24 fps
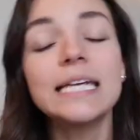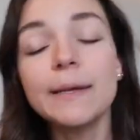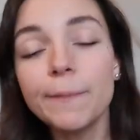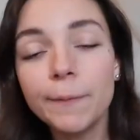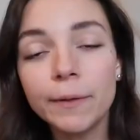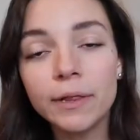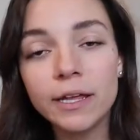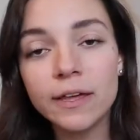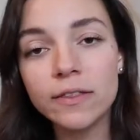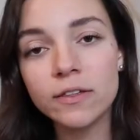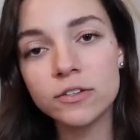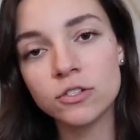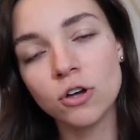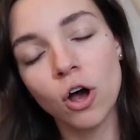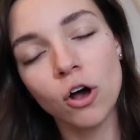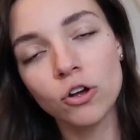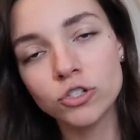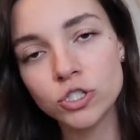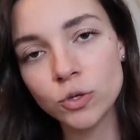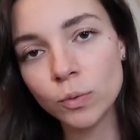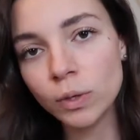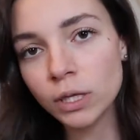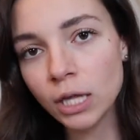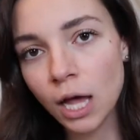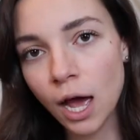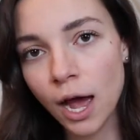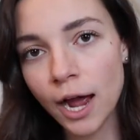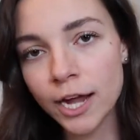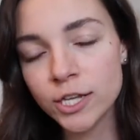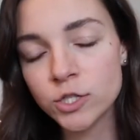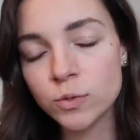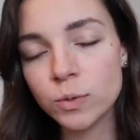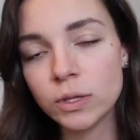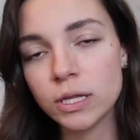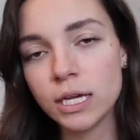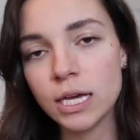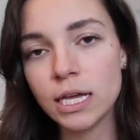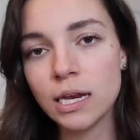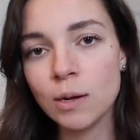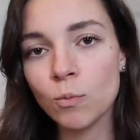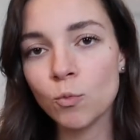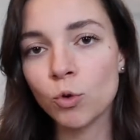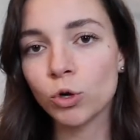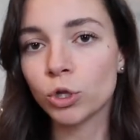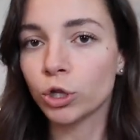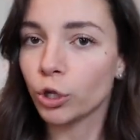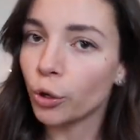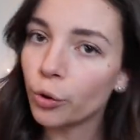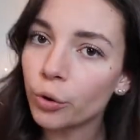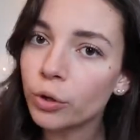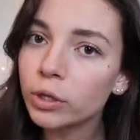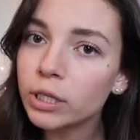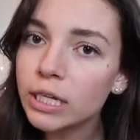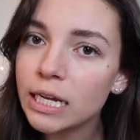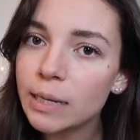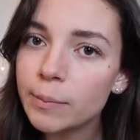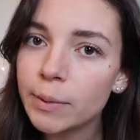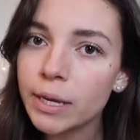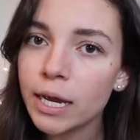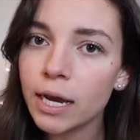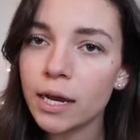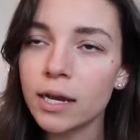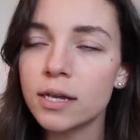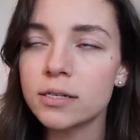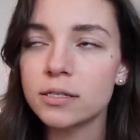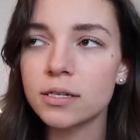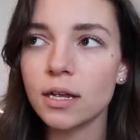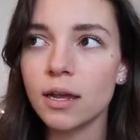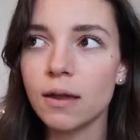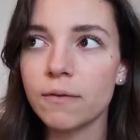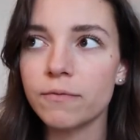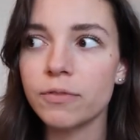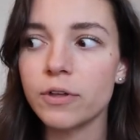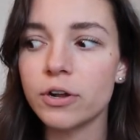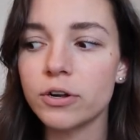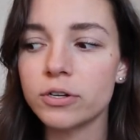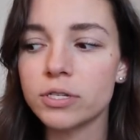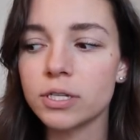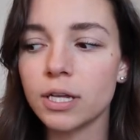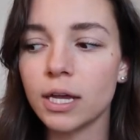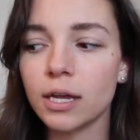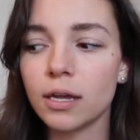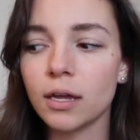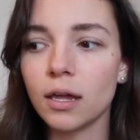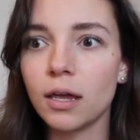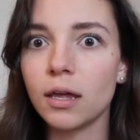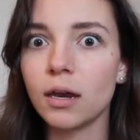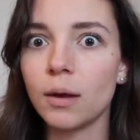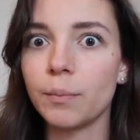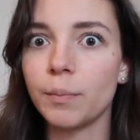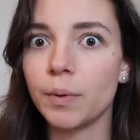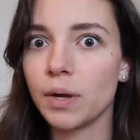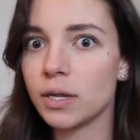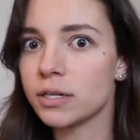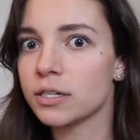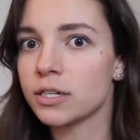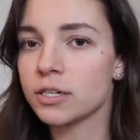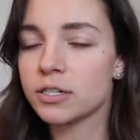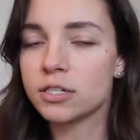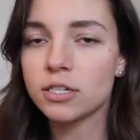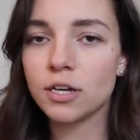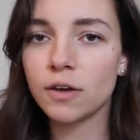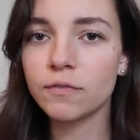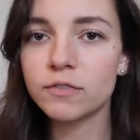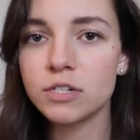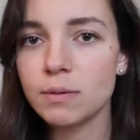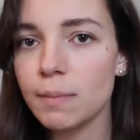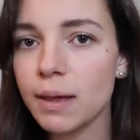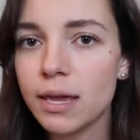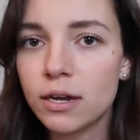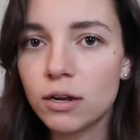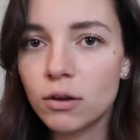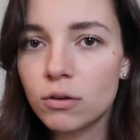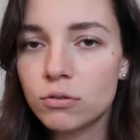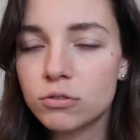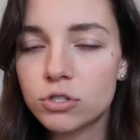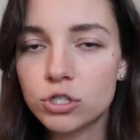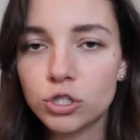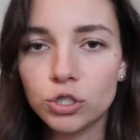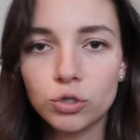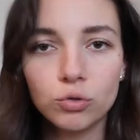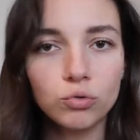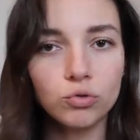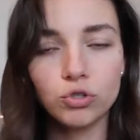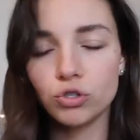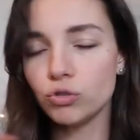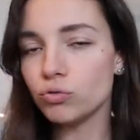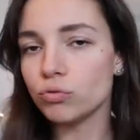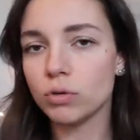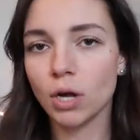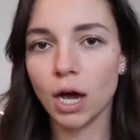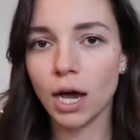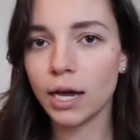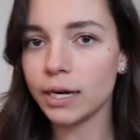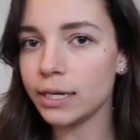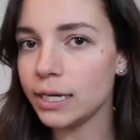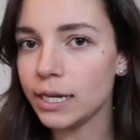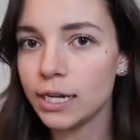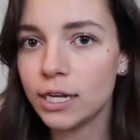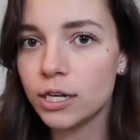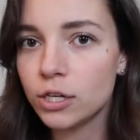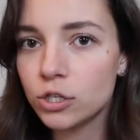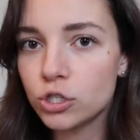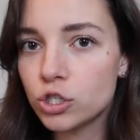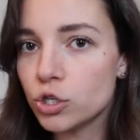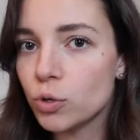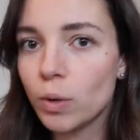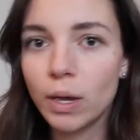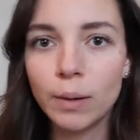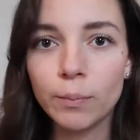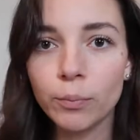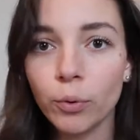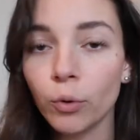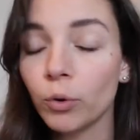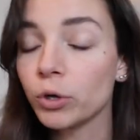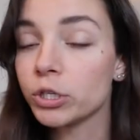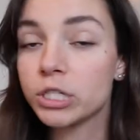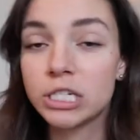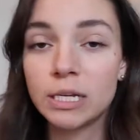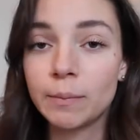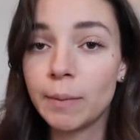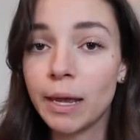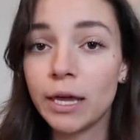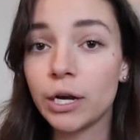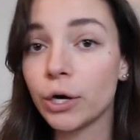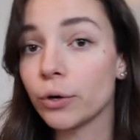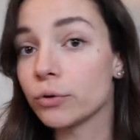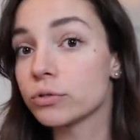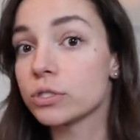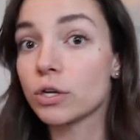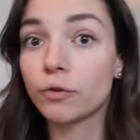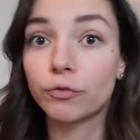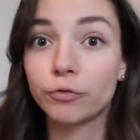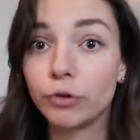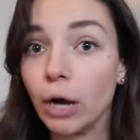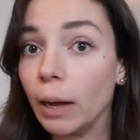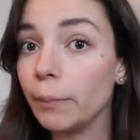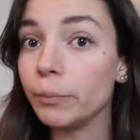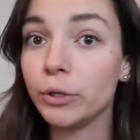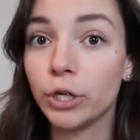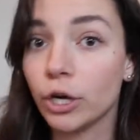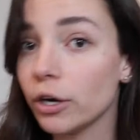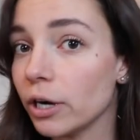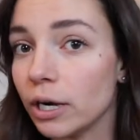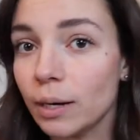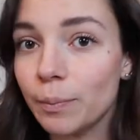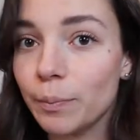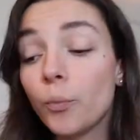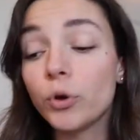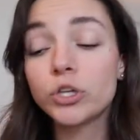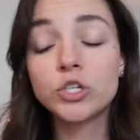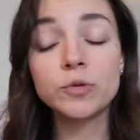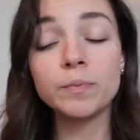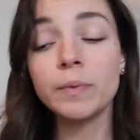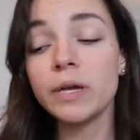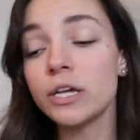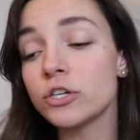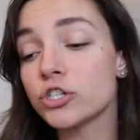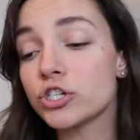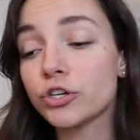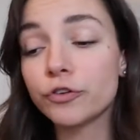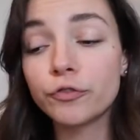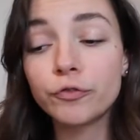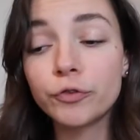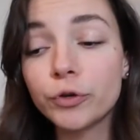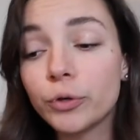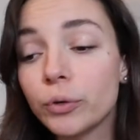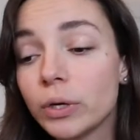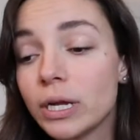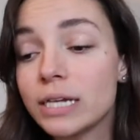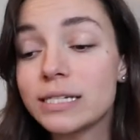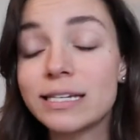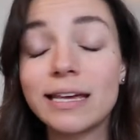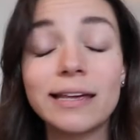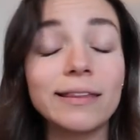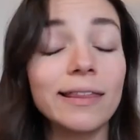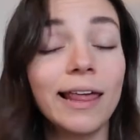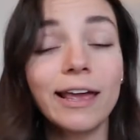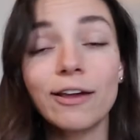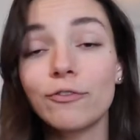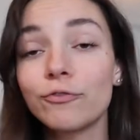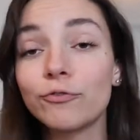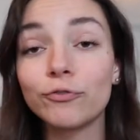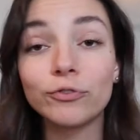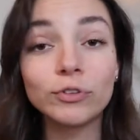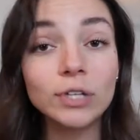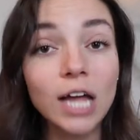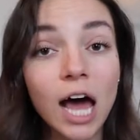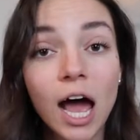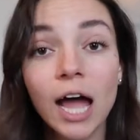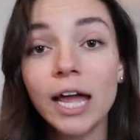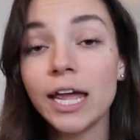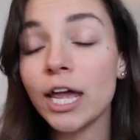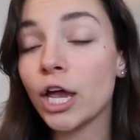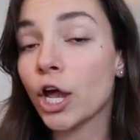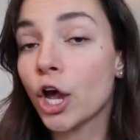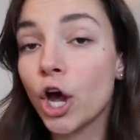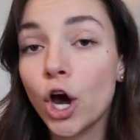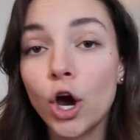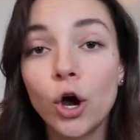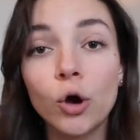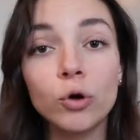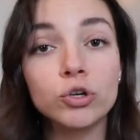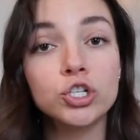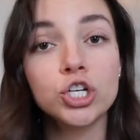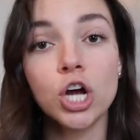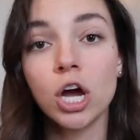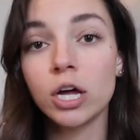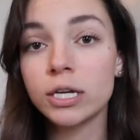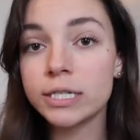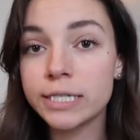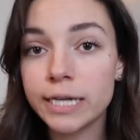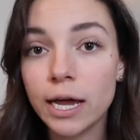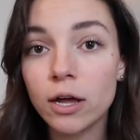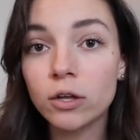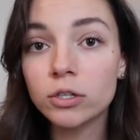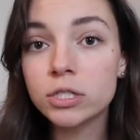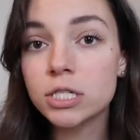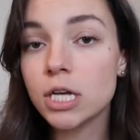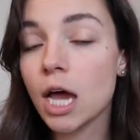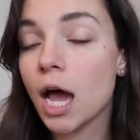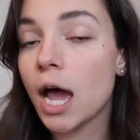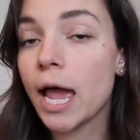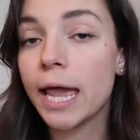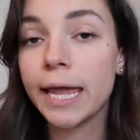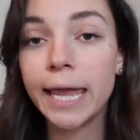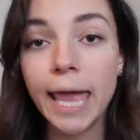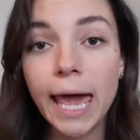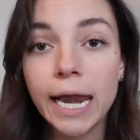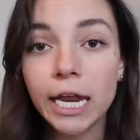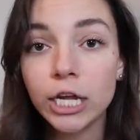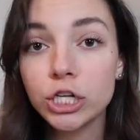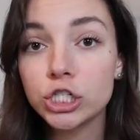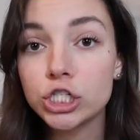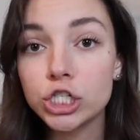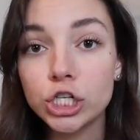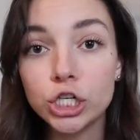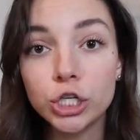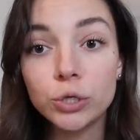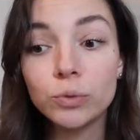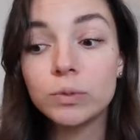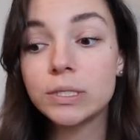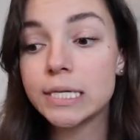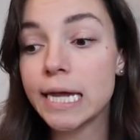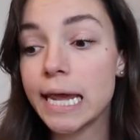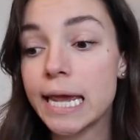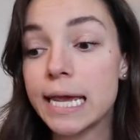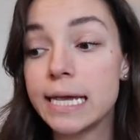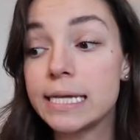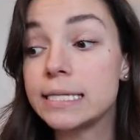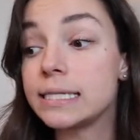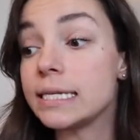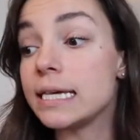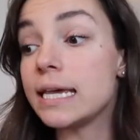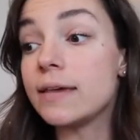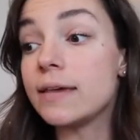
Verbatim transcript: Typically, this also aligns with eating more locally because if there's like an abundance of tomatoes tomatoes, you do not need to import tomatoes from Europe, which means your food isn't like flying coach on Delta and getting to you days,